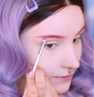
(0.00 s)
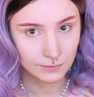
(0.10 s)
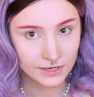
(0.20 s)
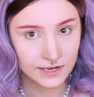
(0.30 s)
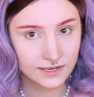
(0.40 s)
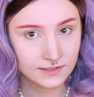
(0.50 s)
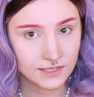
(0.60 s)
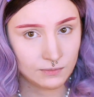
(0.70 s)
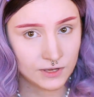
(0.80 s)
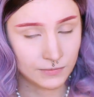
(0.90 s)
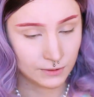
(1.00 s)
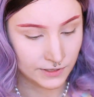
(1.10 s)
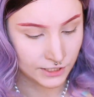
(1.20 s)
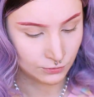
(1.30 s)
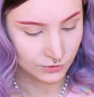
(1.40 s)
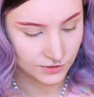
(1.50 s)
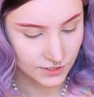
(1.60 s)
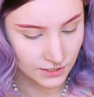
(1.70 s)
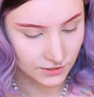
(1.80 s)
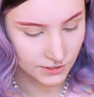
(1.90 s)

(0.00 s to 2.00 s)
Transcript: In my next step in my makeup routine,